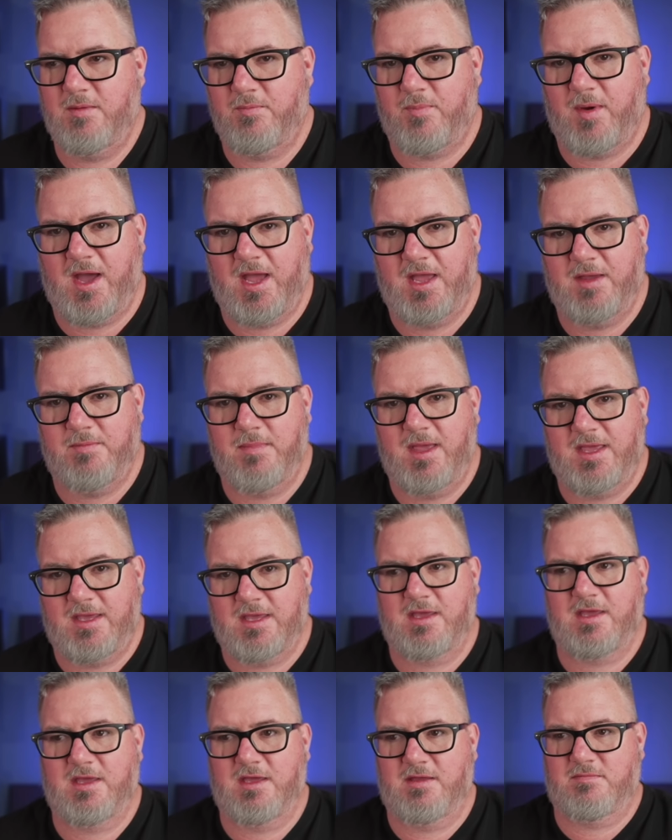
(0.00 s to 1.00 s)
by
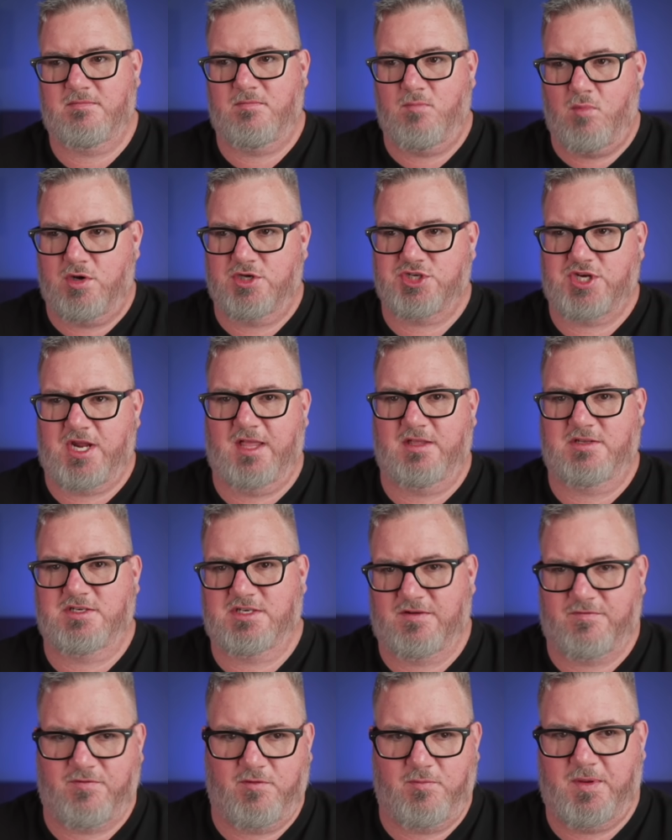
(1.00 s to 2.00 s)
making it more
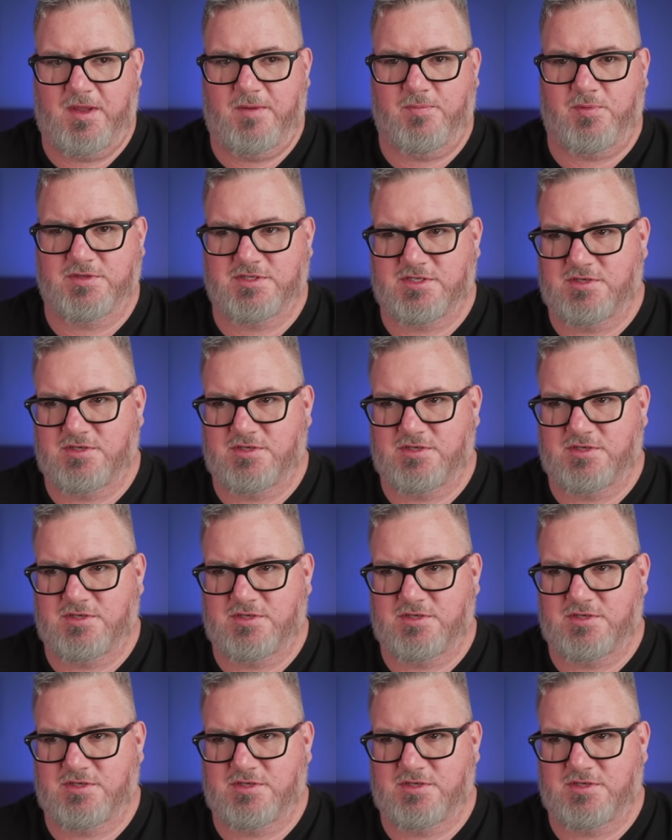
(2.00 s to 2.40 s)
challenging for people